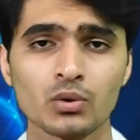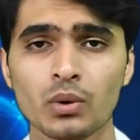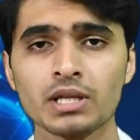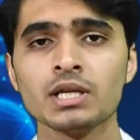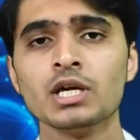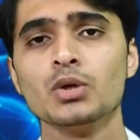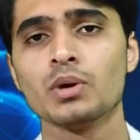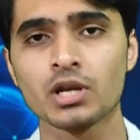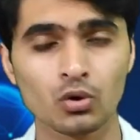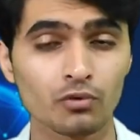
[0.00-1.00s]
inquiry,
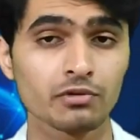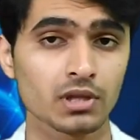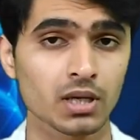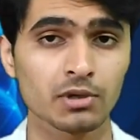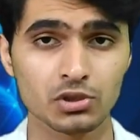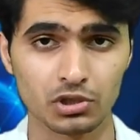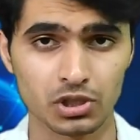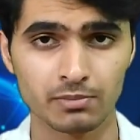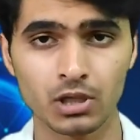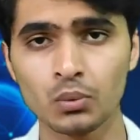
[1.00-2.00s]
you can go for the comment
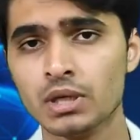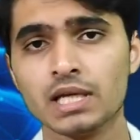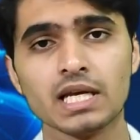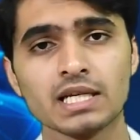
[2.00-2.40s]
section below,